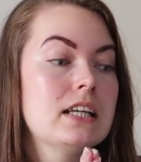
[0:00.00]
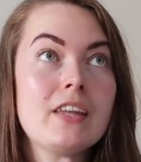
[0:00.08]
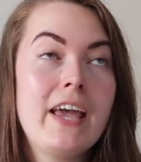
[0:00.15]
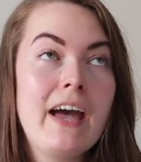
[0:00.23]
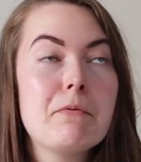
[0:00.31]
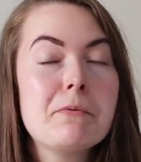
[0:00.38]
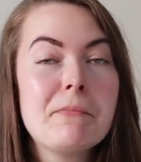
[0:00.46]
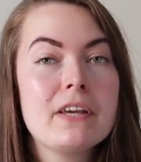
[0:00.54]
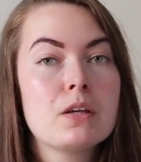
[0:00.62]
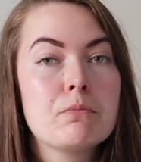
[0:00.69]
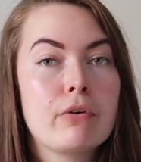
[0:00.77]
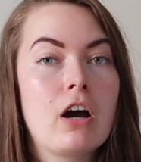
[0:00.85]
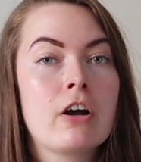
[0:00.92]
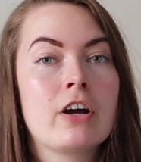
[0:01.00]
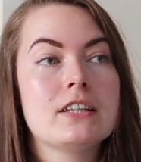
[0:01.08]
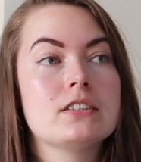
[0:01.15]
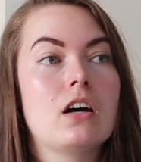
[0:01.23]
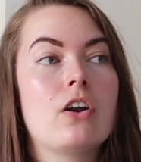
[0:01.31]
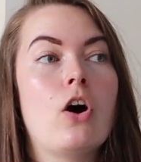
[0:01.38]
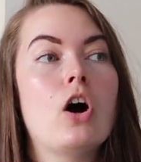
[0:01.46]
I have been making progress
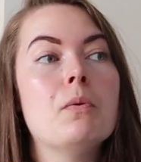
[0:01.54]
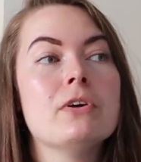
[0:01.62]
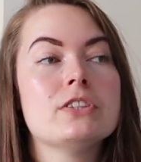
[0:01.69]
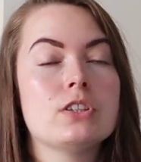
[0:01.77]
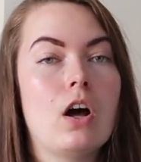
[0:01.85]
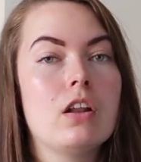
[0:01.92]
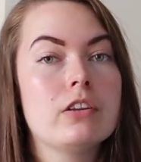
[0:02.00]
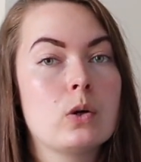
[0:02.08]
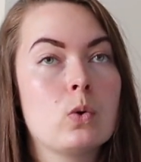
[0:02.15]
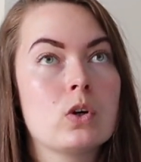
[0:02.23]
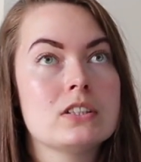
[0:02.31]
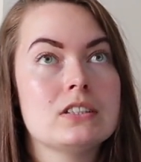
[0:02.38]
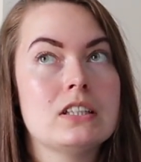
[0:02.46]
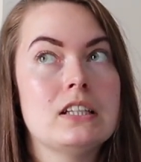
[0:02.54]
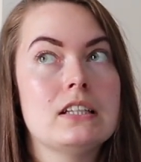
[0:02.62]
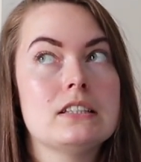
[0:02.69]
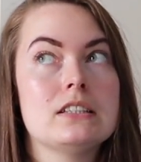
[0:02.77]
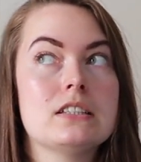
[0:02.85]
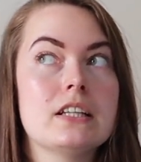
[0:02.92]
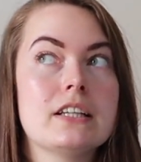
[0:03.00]
on almost all the
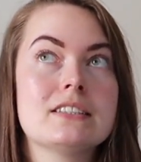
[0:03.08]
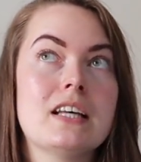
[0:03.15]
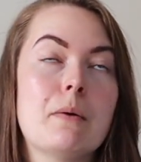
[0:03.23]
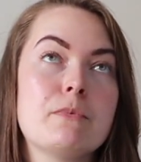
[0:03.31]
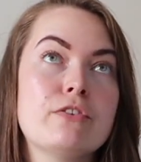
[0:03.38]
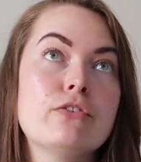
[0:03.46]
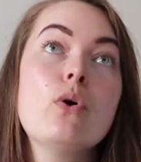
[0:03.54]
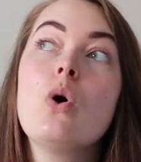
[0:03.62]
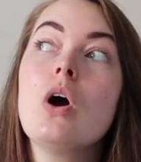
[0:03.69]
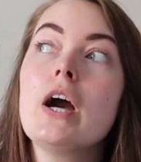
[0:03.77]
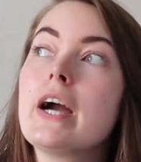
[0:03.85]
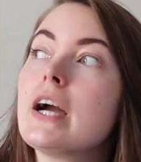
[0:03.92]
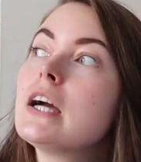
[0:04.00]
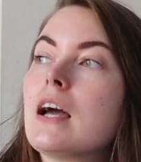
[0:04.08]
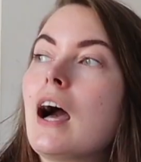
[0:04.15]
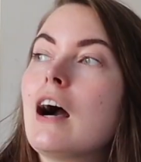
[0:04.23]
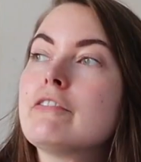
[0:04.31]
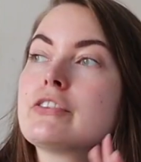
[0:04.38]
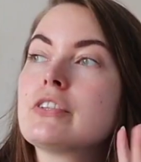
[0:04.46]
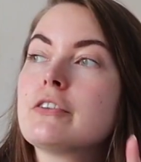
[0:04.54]
courses except for
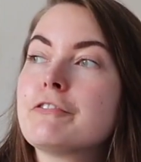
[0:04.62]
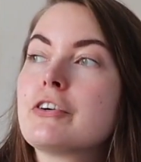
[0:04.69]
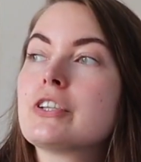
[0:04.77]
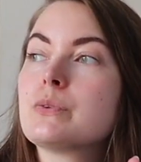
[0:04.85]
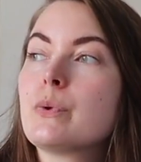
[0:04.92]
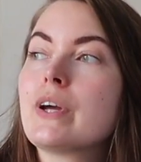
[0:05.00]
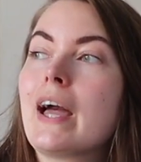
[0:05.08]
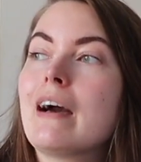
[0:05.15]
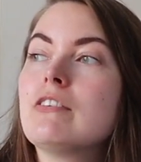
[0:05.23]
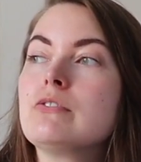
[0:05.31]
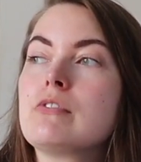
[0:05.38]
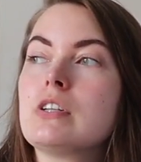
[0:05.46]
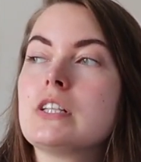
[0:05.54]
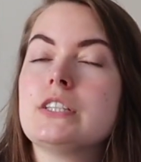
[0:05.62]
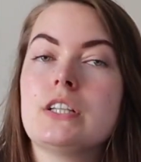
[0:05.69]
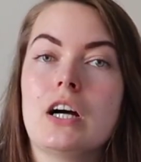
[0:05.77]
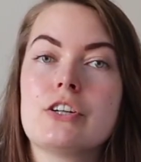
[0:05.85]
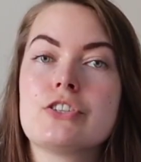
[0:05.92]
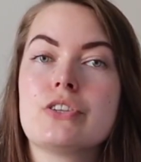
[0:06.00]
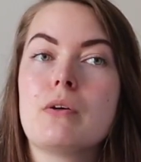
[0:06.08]
after the first week I haven't really
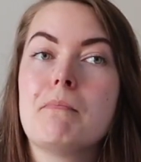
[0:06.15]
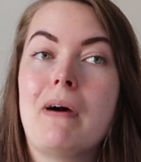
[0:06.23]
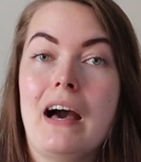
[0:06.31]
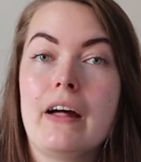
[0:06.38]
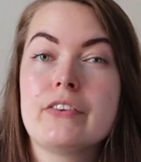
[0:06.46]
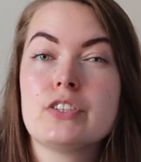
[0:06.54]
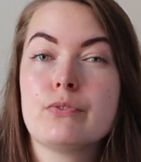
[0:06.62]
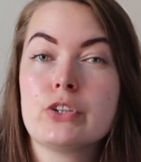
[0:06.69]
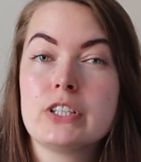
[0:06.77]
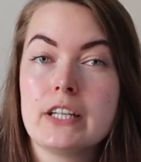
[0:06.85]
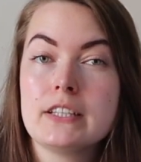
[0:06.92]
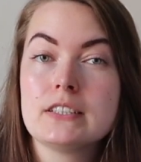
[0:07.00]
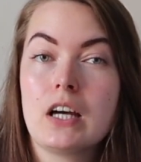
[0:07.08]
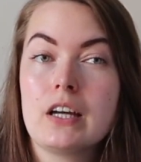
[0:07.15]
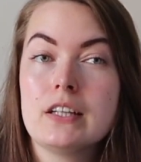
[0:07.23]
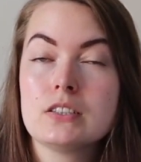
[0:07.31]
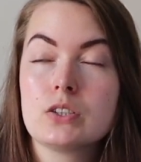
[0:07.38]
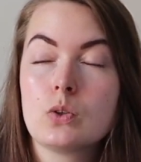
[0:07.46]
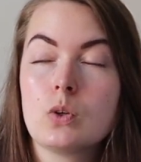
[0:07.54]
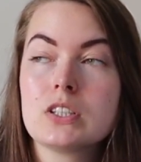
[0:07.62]
touched the maths for data
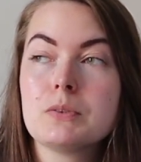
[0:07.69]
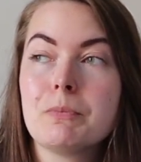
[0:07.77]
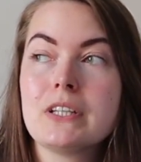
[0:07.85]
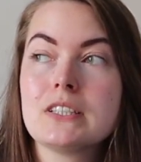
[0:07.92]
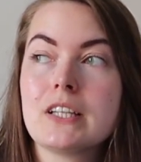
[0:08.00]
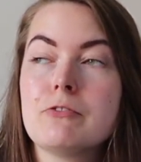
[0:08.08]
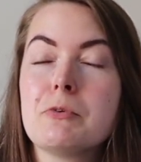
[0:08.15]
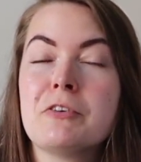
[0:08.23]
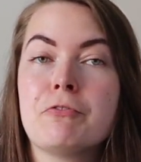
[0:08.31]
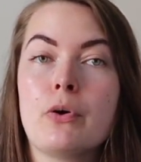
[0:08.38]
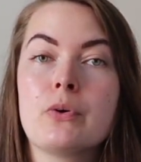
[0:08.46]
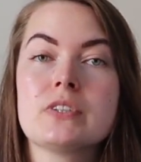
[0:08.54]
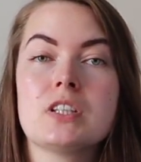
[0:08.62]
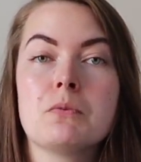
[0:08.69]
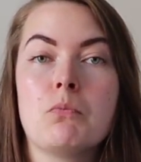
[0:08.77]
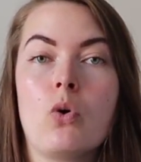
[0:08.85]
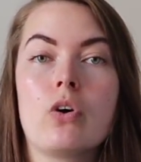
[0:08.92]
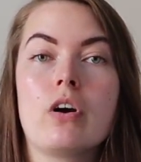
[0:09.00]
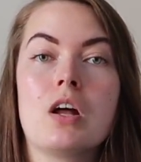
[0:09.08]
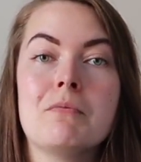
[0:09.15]
science course because I've been focusing
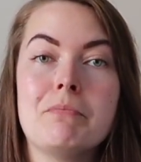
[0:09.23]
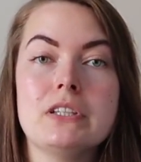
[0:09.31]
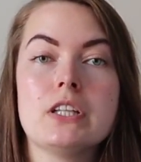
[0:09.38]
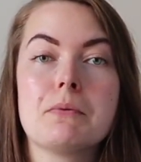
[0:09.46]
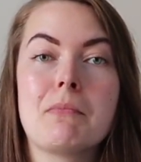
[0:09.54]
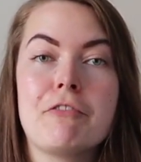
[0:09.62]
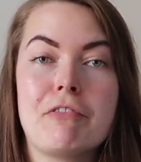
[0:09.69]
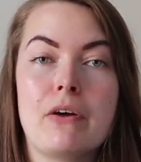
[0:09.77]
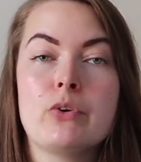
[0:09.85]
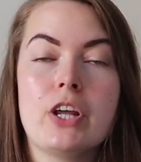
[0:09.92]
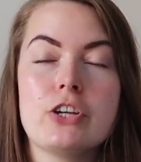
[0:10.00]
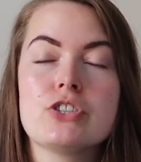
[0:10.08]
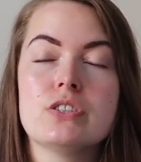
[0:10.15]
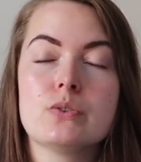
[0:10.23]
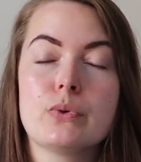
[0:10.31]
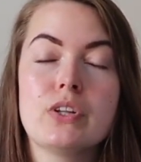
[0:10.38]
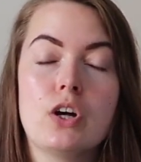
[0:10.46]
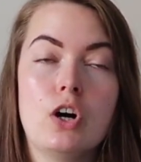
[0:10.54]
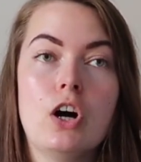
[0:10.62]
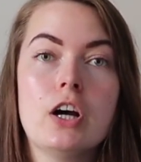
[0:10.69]
more on building my foundations
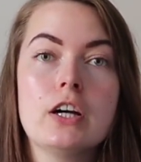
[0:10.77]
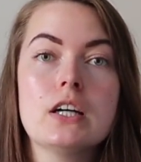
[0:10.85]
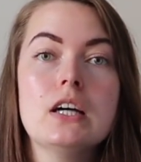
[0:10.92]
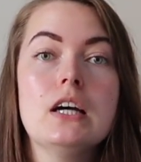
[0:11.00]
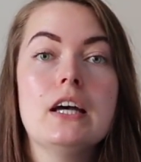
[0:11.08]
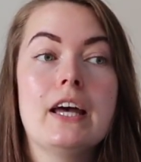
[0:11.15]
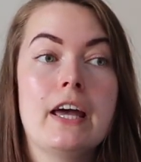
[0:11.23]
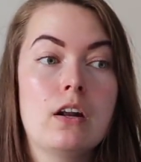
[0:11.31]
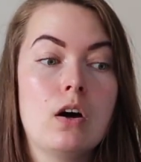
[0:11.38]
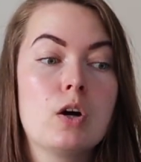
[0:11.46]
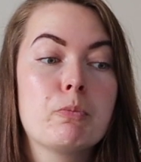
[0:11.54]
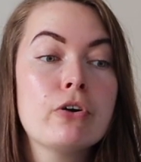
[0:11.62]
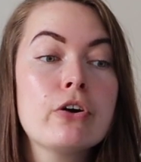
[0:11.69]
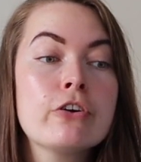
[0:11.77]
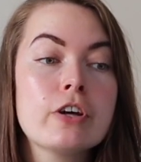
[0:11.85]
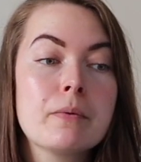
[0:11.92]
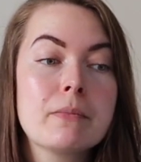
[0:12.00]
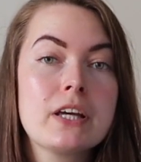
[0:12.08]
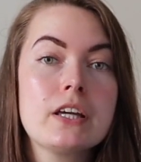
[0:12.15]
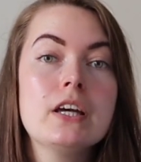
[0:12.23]
with R and R
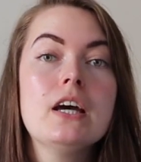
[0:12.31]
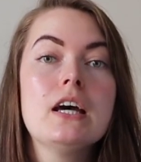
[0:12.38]
programming,